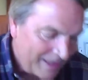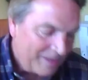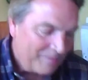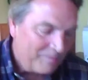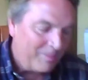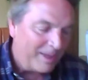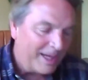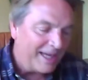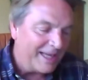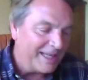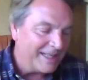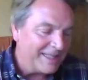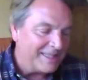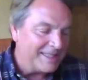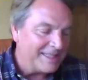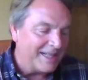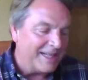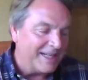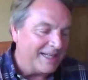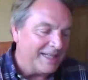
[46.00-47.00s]

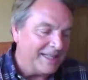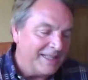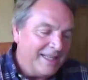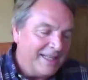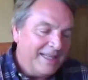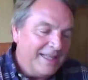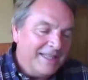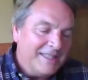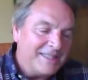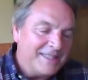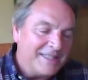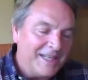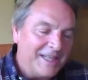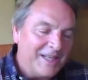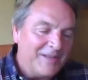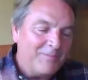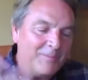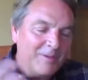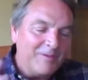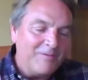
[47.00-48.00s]
But
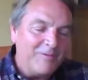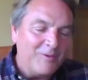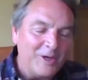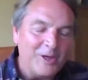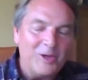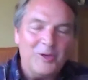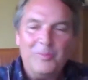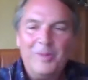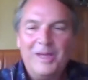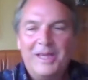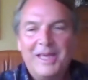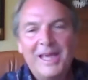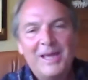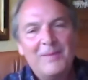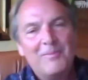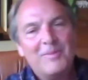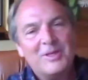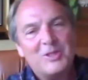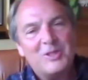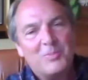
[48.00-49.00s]
Steve, before you
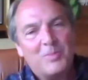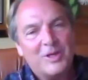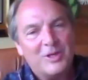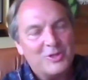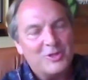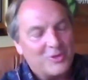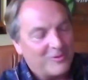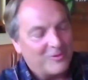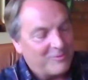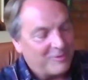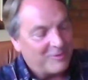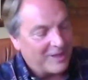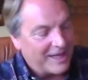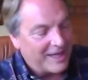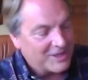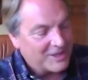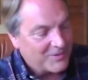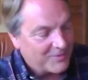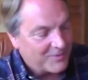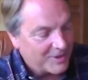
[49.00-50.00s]
became a spiritual
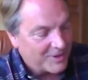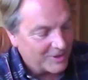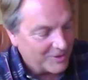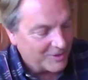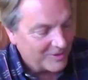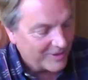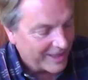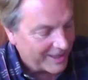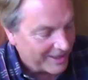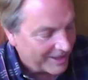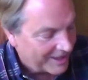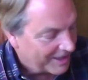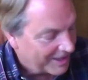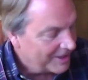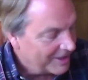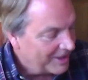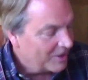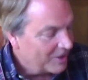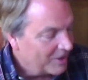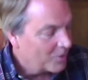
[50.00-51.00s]
philosopher, you had
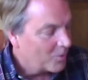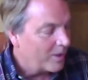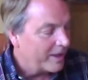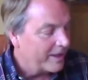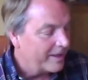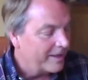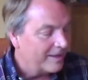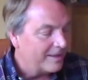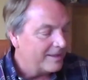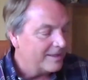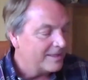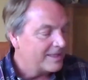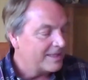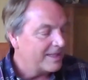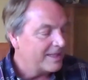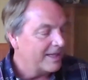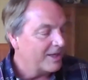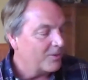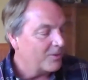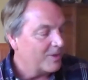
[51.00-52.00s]
quite a
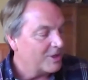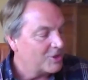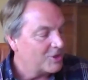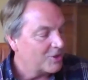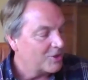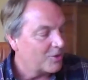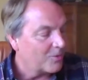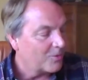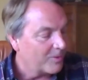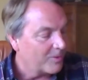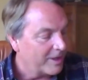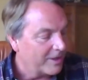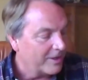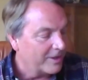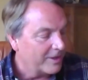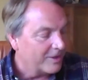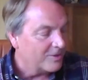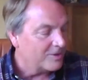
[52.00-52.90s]
distinguished career.